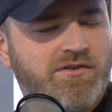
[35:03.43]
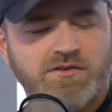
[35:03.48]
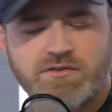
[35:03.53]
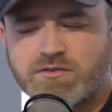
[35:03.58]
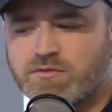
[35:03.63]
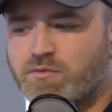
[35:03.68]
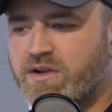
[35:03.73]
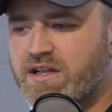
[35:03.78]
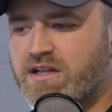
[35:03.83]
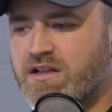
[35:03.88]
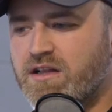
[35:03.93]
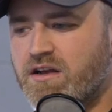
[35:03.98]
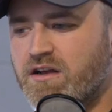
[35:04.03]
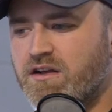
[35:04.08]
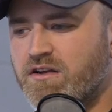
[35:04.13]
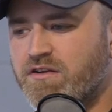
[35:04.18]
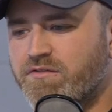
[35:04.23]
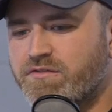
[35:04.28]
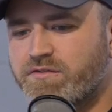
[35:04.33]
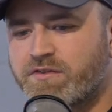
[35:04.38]
We yeah.
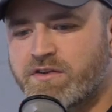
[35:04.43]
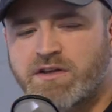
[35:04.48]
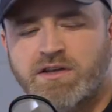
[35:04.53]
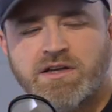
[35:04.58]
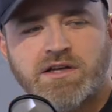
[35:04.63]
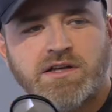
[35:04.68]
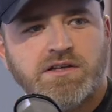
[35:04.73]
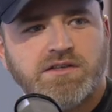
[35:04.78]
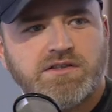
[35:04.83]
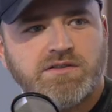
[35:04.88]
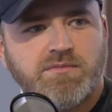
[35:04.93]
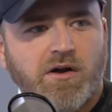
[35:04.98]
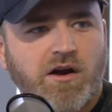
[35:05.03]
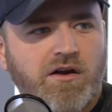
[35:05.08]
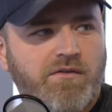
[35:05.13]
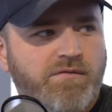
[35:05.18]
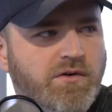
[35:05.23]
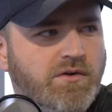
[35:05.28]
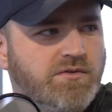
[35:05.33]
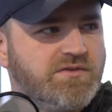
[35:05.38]
love.
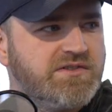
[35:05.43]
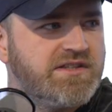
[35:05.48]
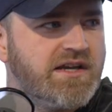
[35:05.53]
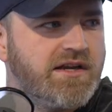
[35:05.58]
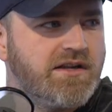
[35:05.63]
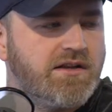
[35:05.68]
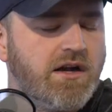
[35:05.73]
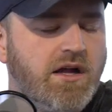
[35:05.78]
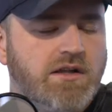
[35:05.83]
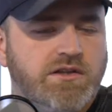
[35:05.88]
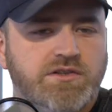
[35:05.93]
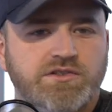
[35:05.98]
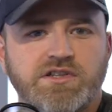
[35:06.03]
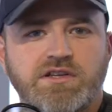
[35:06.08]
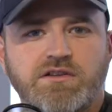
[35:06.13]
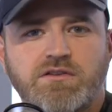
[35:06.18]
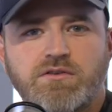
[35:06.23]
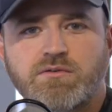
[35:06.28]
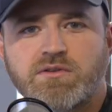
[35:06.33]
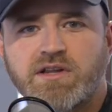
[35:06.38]
Smartphones, technology,
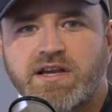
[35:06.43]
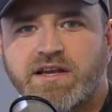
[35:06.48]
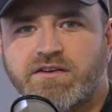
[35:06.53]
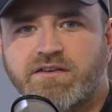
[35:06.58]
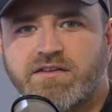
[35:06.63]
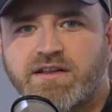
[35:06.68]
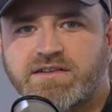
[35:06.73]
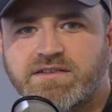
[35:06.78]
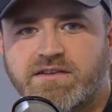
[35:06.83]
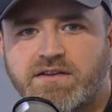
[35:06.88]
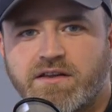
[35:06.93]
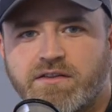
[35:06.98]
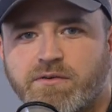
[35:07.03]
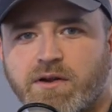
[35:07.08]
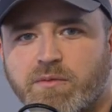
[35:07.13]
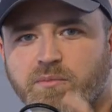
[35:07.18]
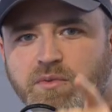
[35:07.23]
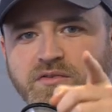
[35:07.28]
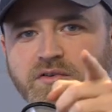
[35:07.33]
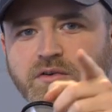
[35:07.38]
Lew Later. That's another
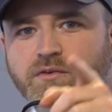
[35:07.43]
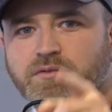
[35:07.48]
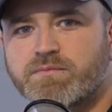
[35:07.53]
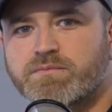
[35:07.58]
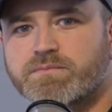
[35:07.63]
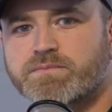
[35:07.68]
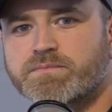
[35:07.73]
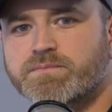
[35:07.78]
episode.